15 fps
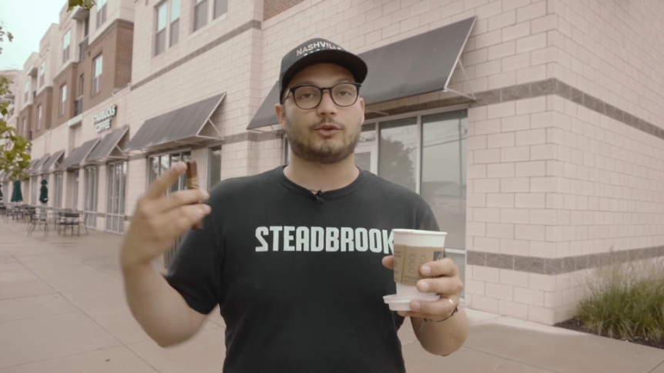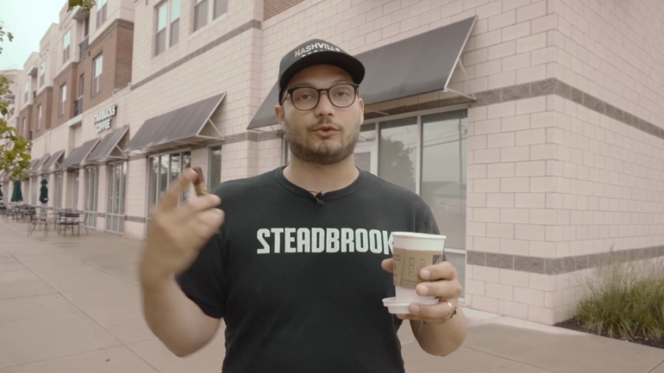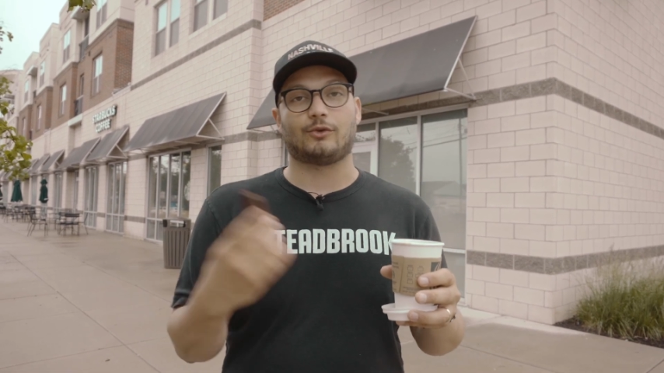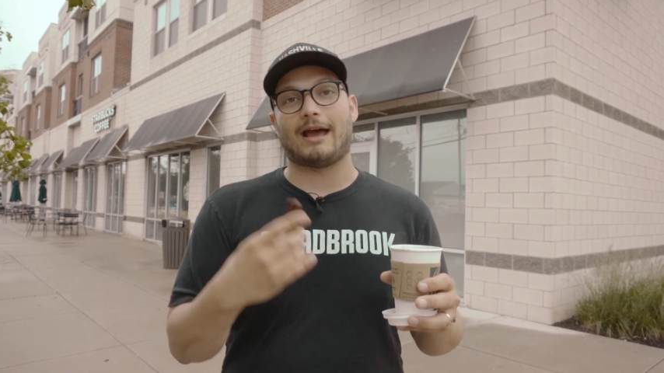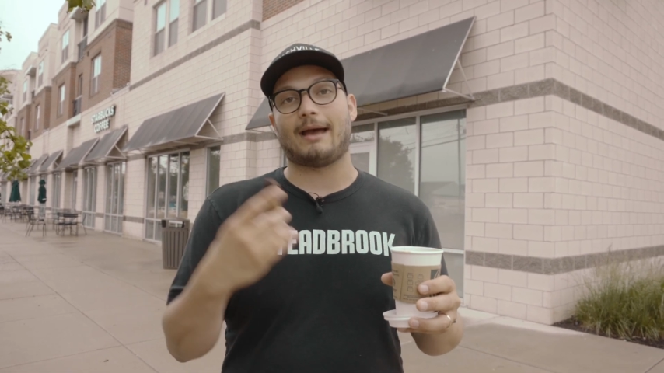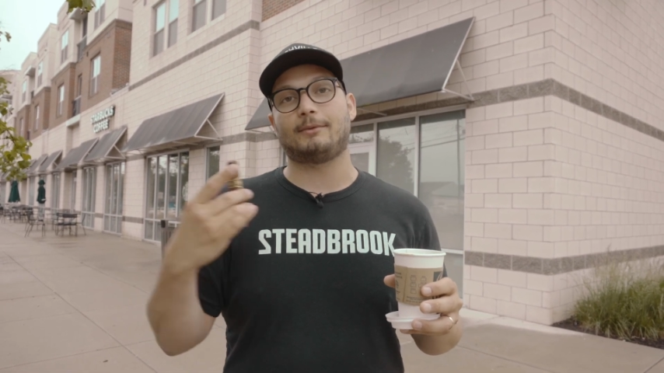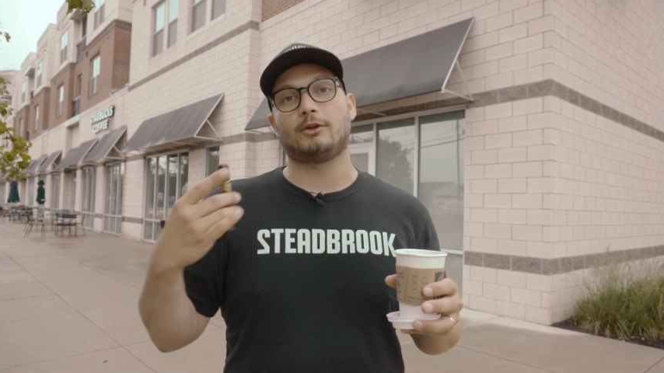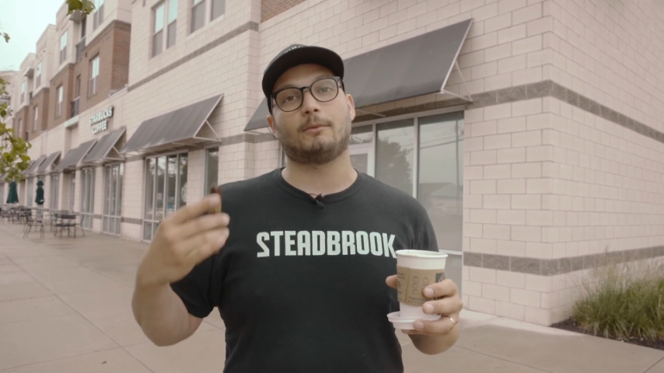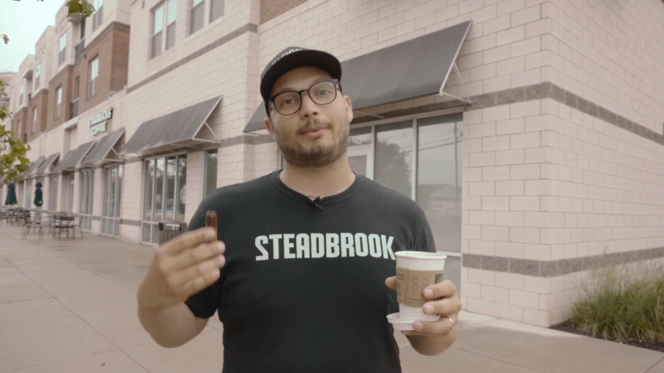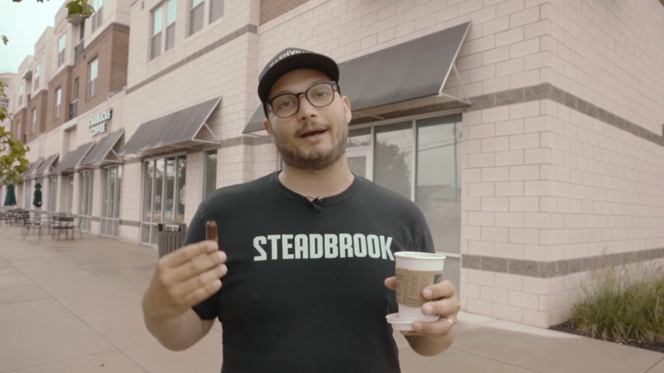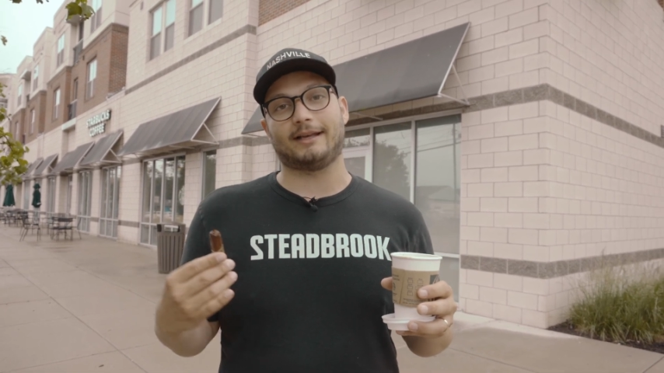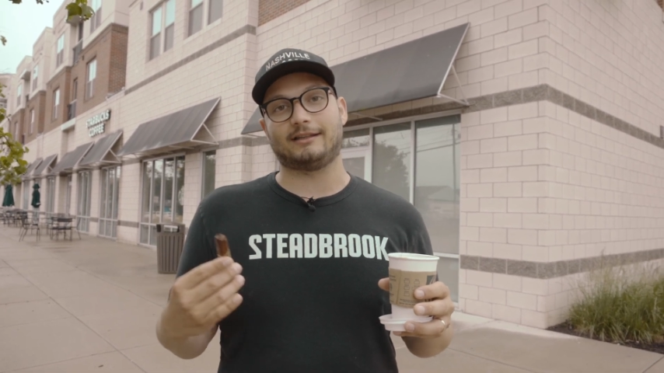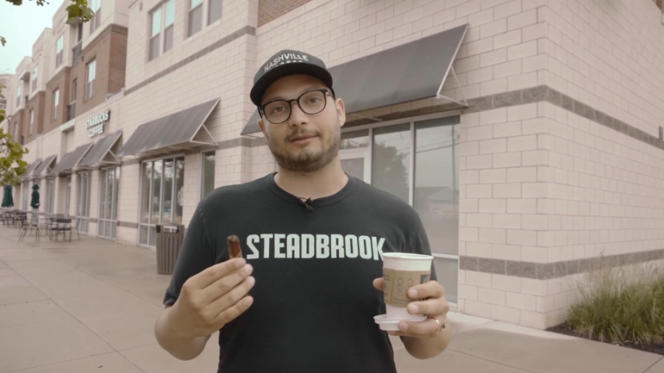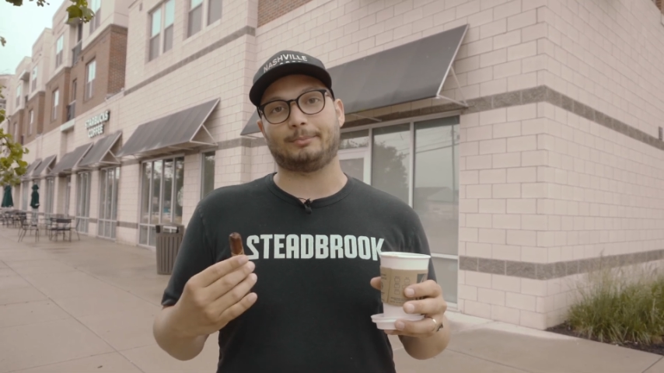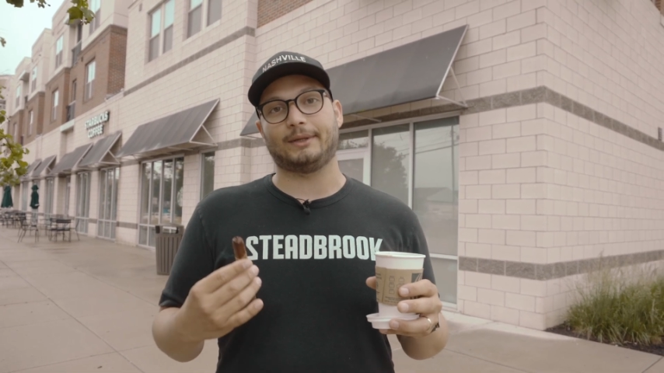grab you a
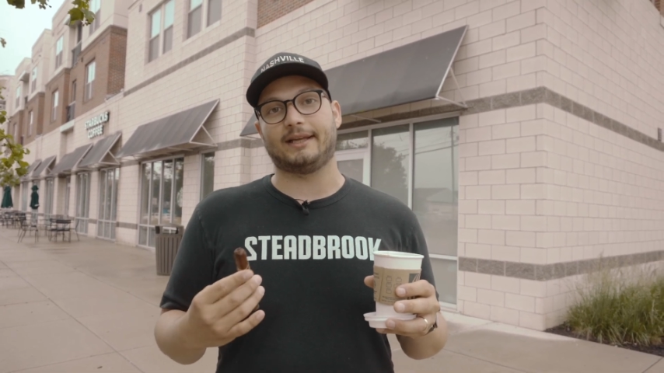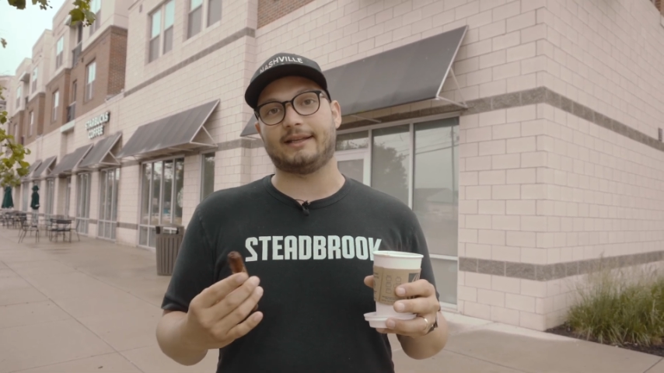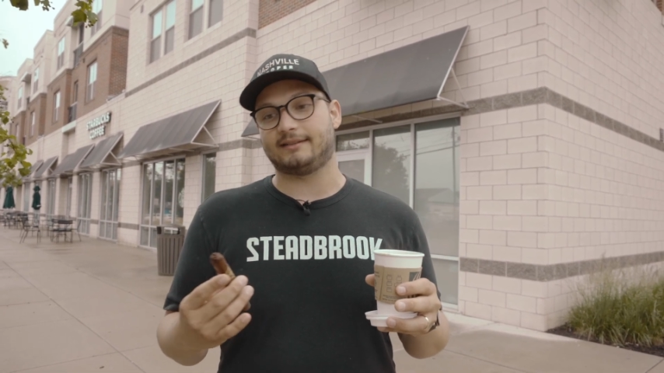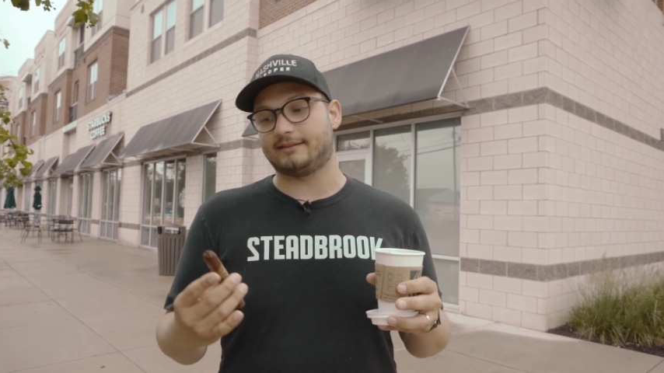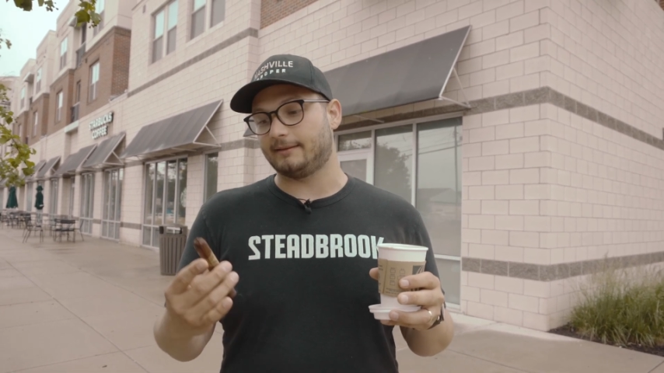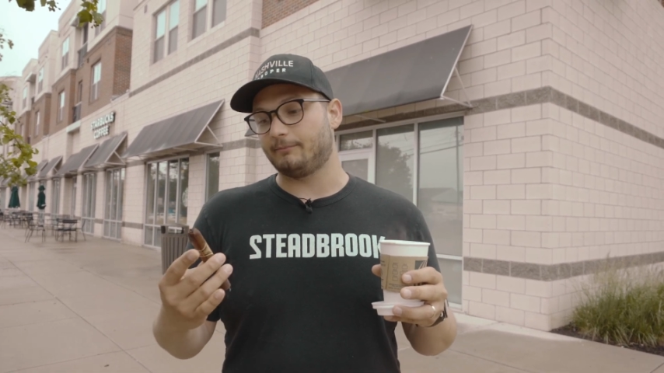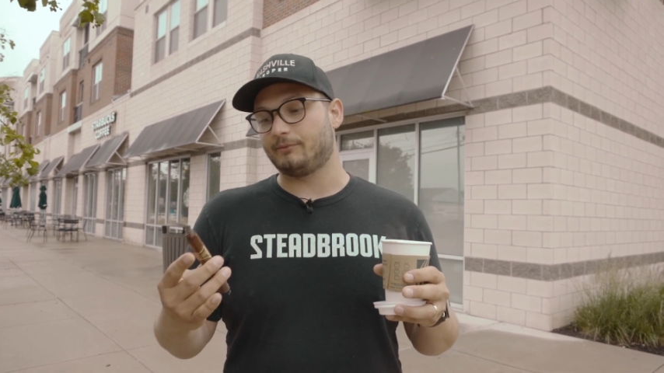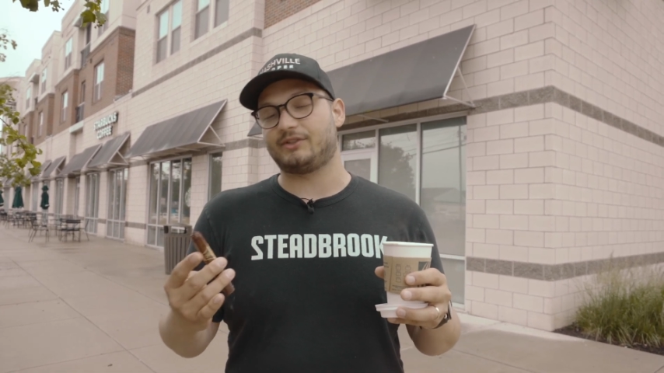Pike's Place,